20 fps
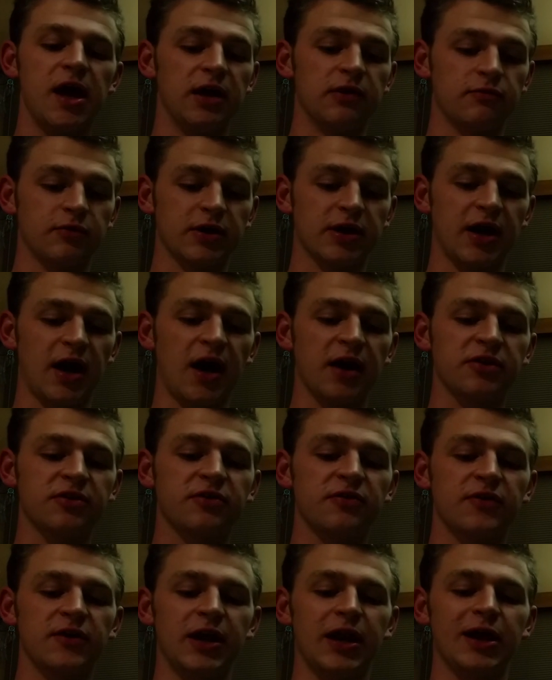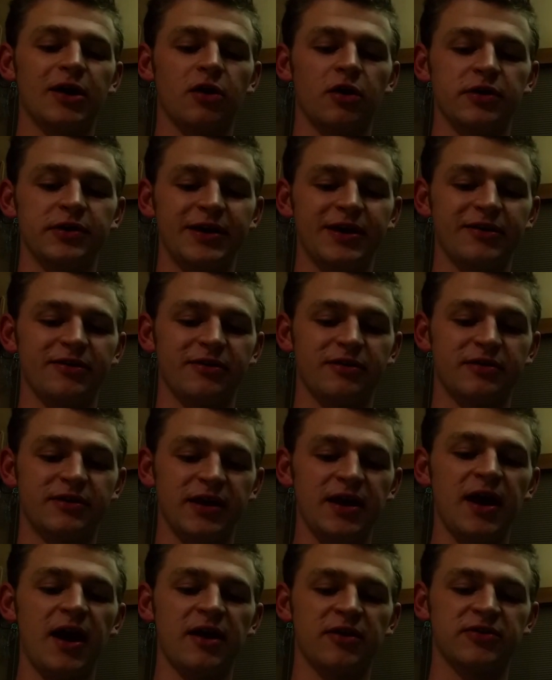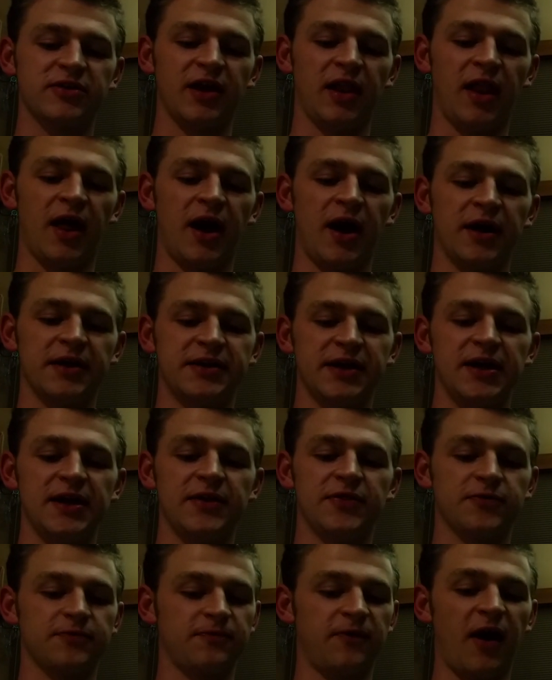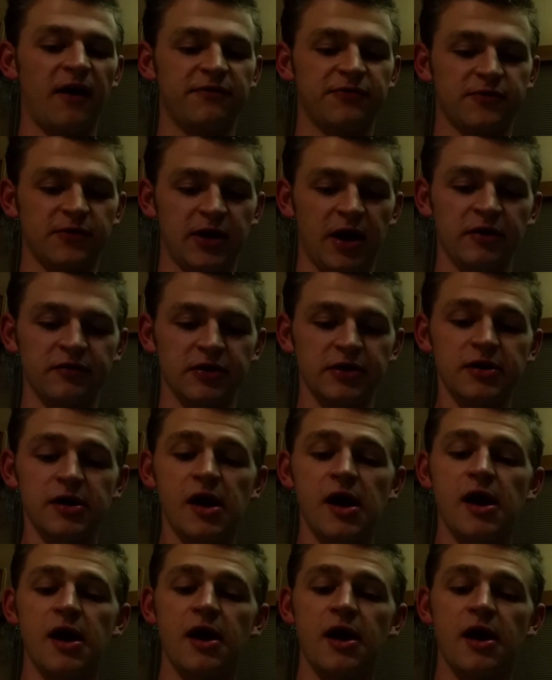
In regards to the Nikon DSLR D5300,